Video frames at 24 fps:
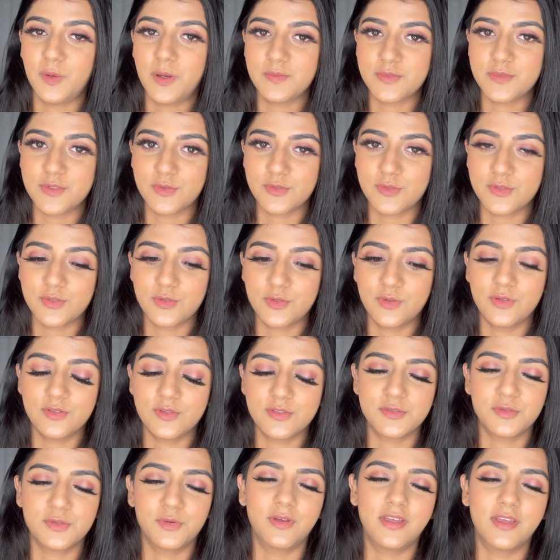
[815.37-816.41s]
I'm so so
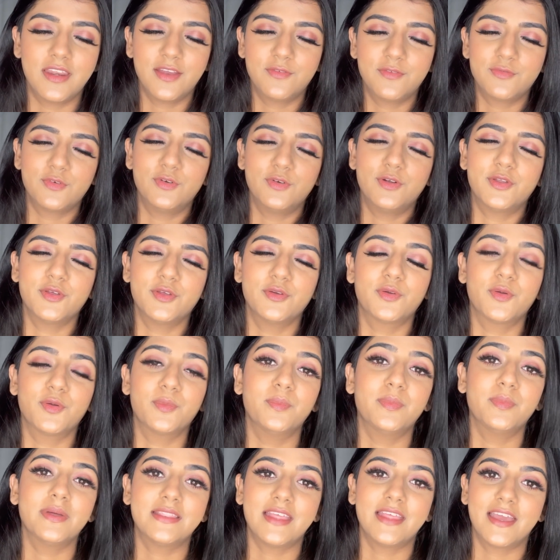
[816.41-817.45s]
so grateful to you.
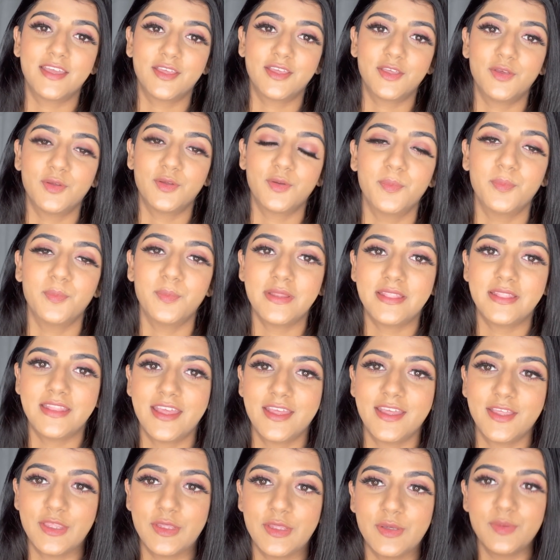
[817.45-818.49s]
Rumba thank you, rumba
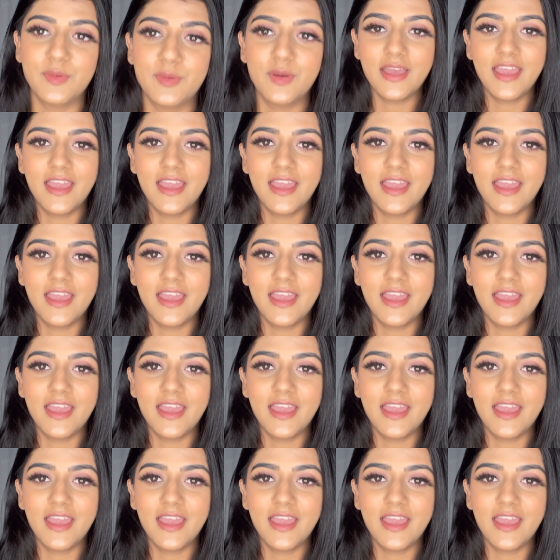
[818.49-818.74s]
thank you.